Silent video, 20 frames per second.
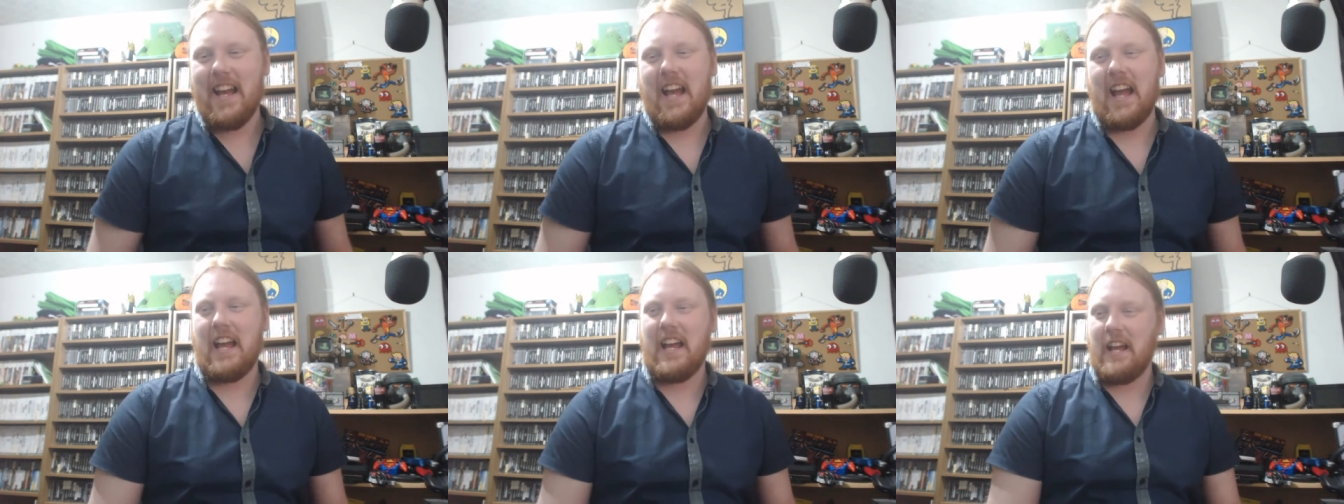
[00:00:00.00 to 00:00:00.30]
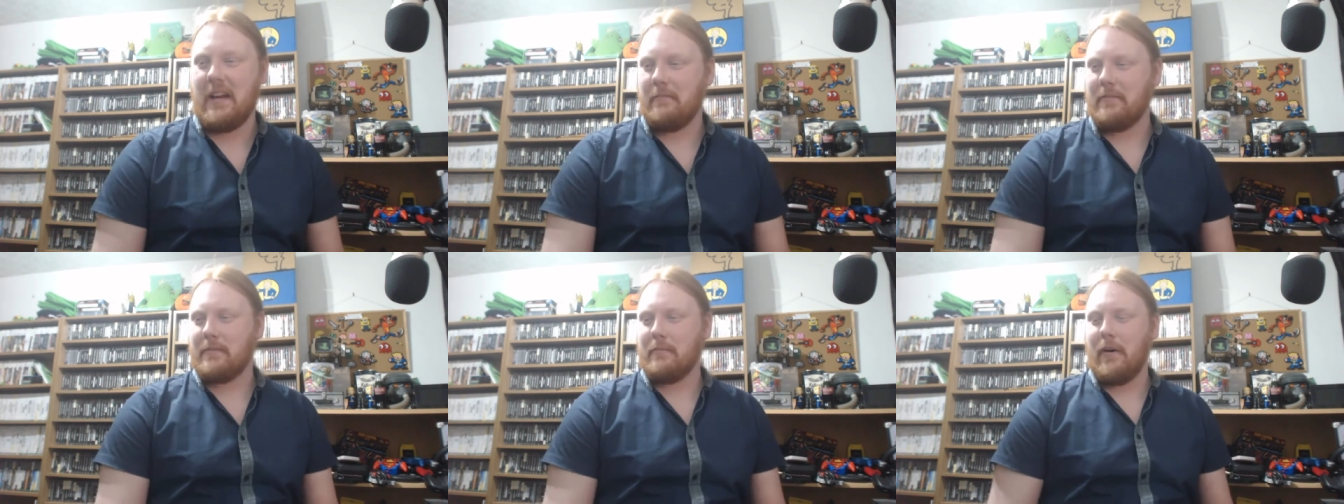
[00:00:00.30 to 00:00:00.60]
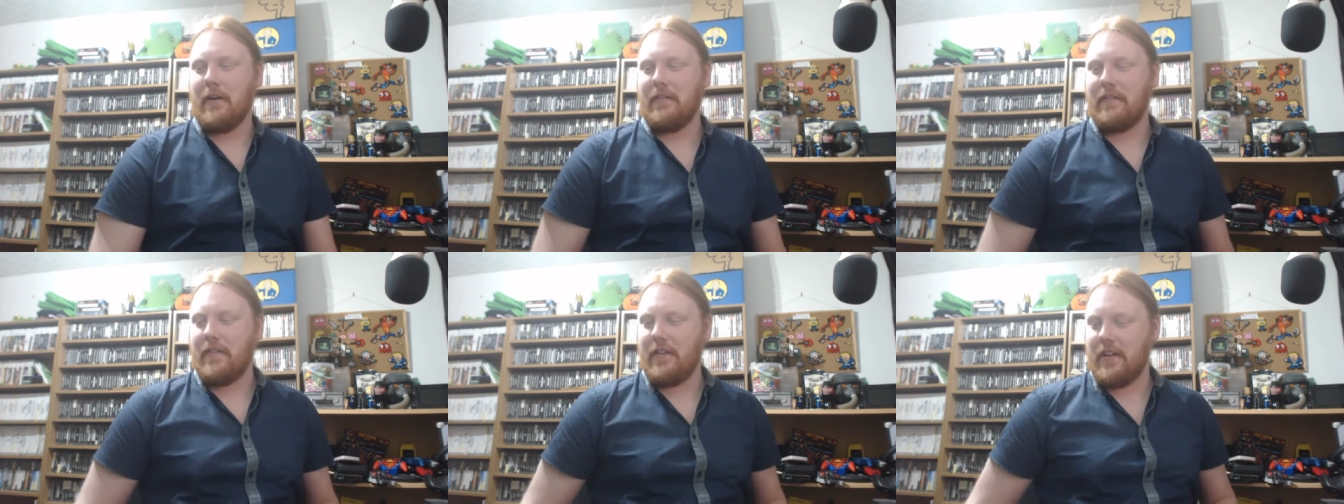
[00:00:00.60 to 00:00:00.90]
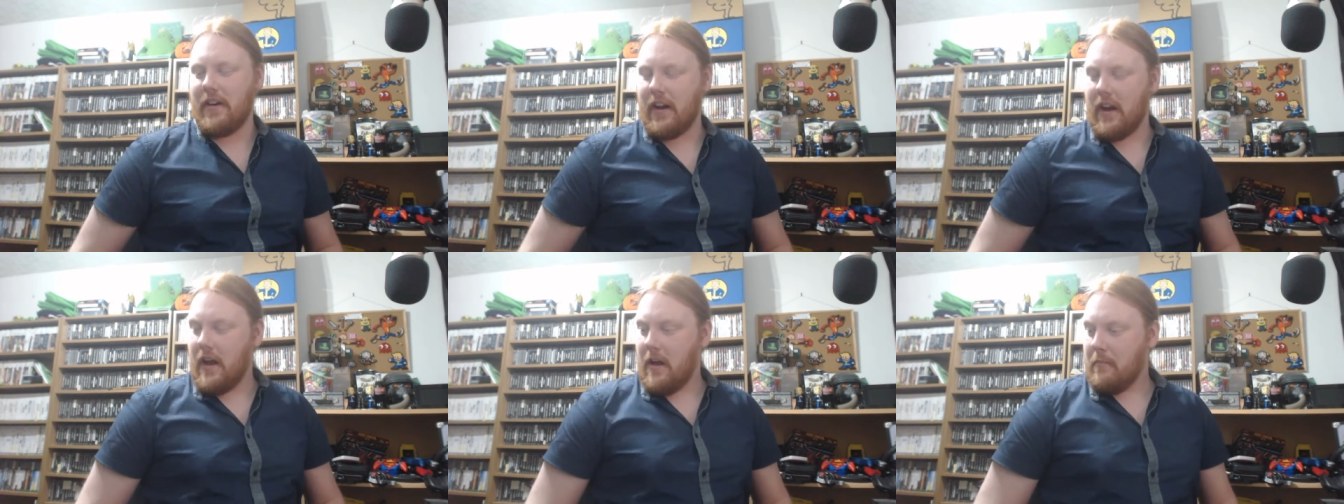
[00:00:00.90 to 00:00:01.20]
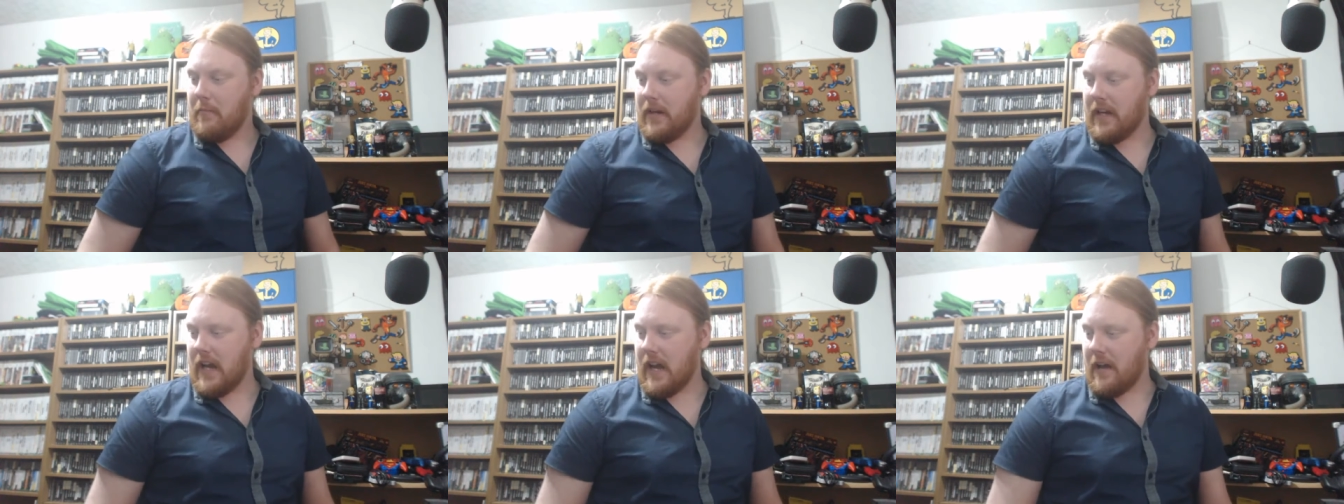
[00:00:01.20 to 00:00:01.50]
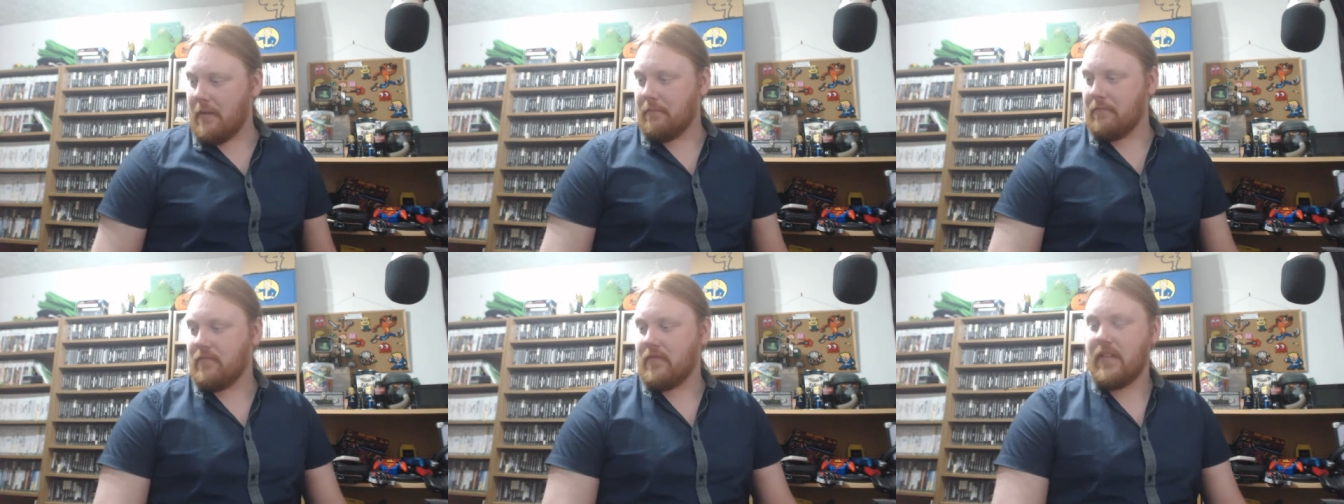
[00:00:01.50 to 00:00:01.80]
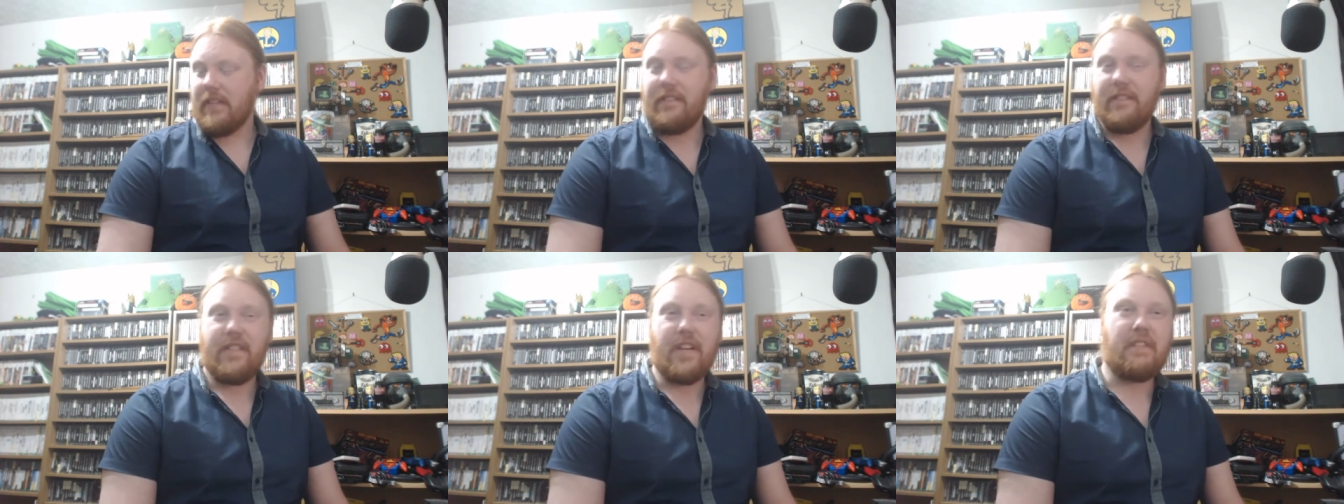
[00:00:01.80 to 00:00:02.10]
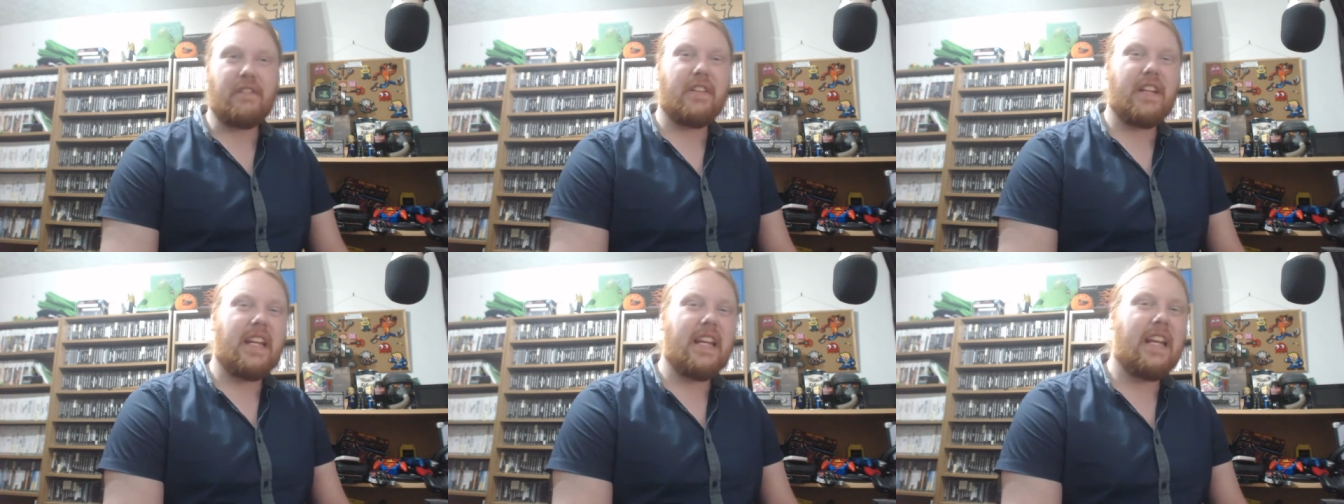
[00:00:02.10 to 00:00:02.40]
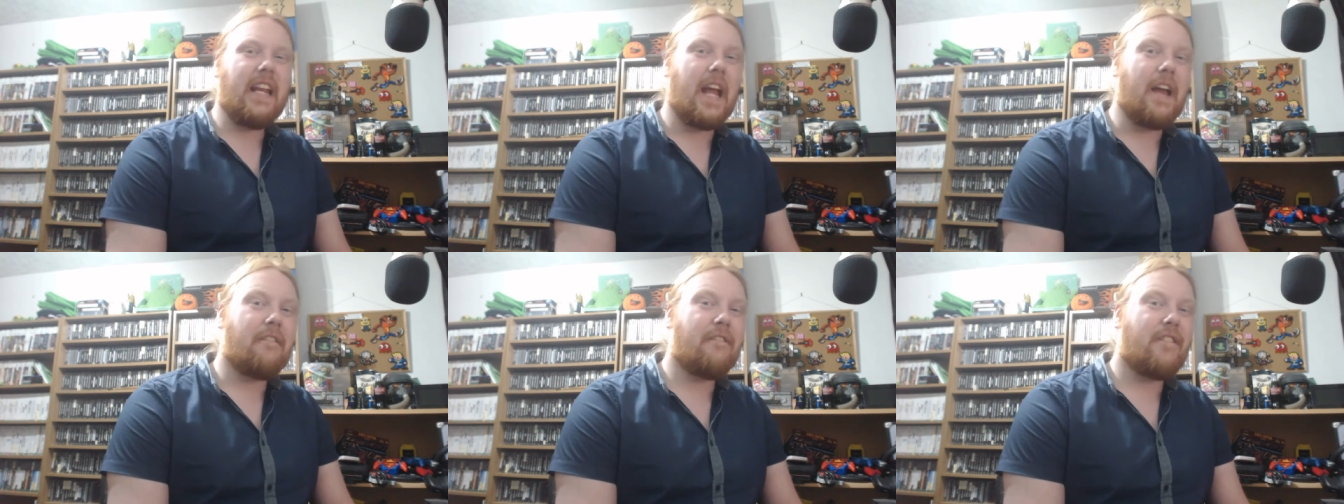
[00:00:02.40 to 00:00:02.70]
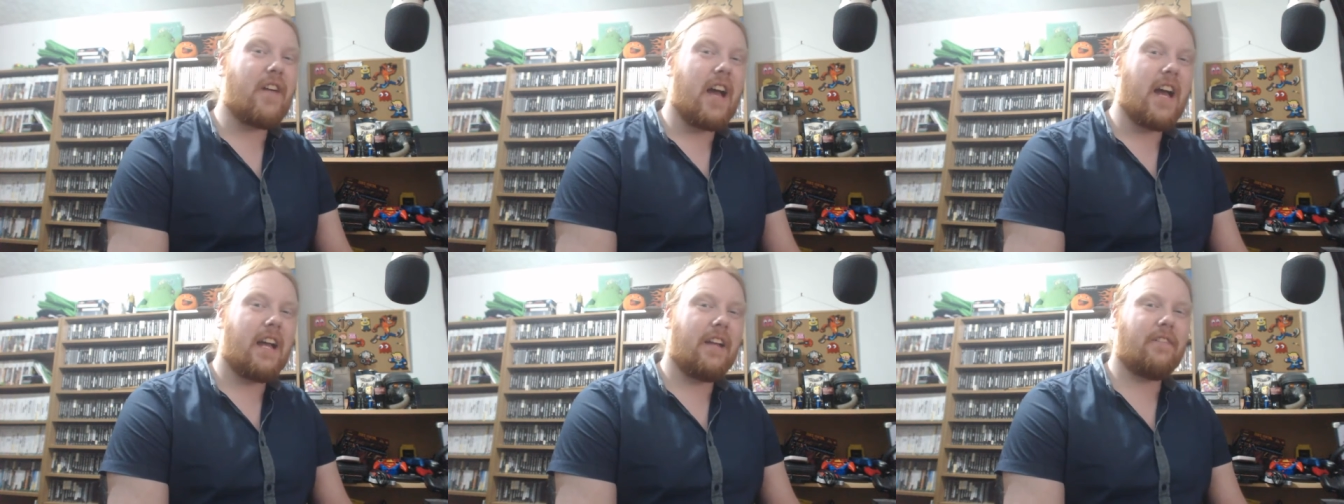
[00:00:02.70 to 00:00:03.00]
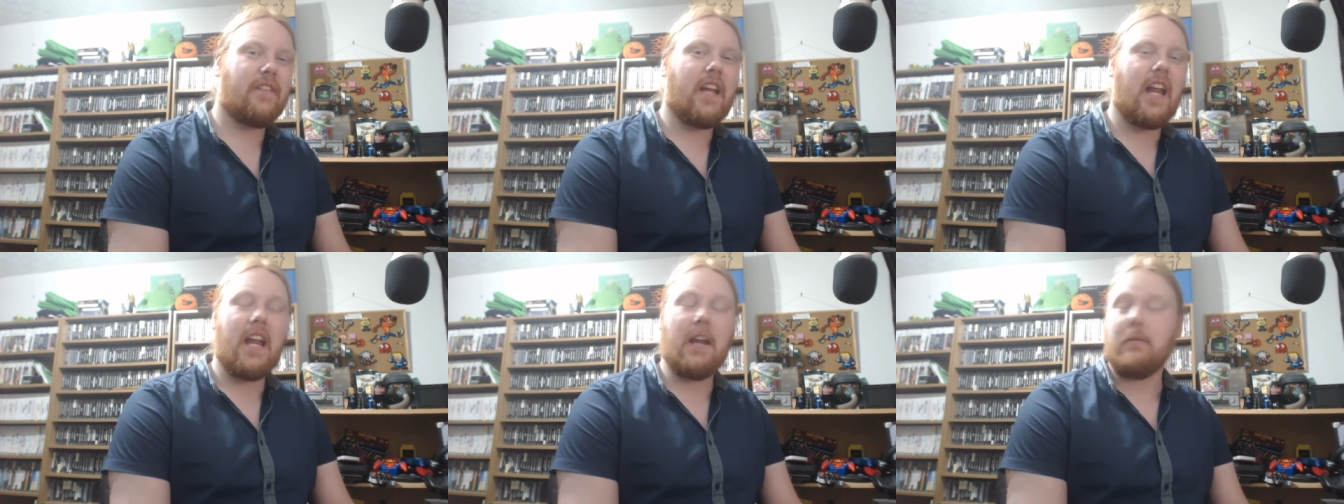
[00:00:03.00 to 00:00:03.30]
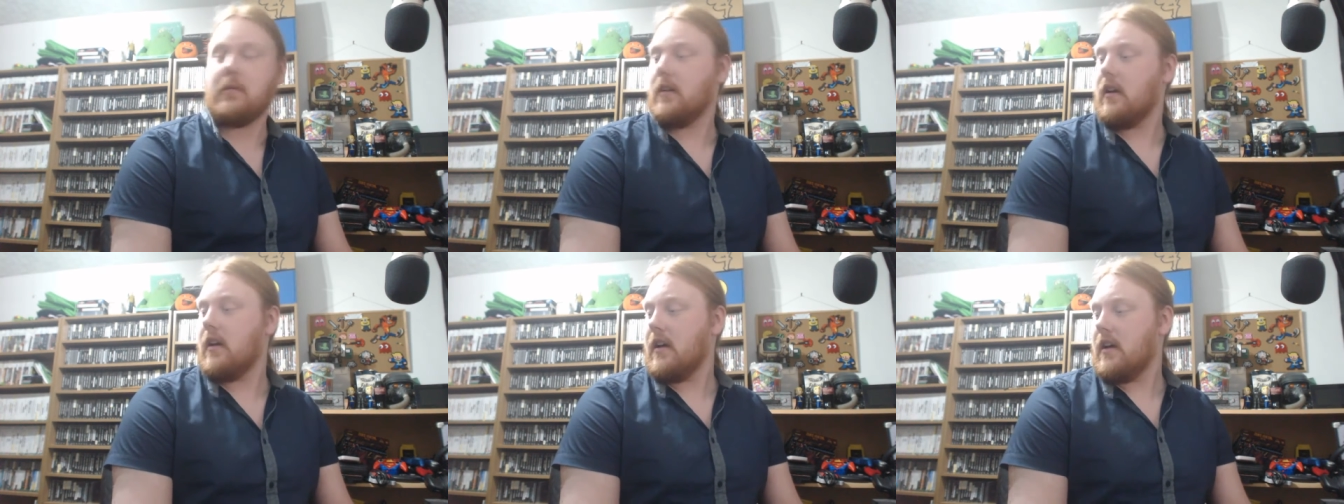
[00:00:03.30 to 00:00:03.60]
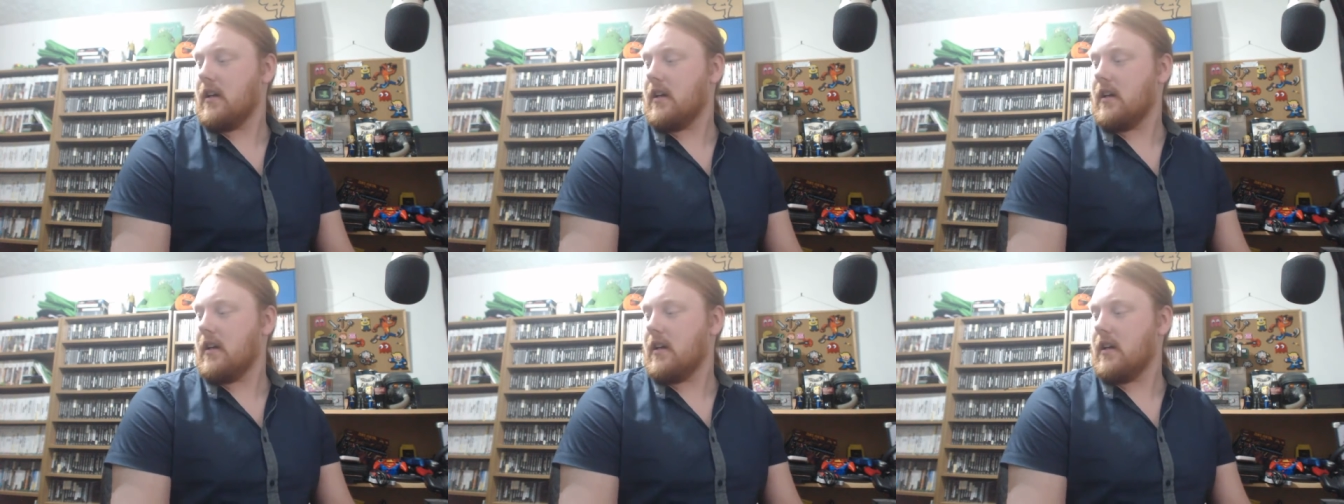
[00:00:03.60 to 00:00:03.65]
It's more fun. But yeah, 55 games.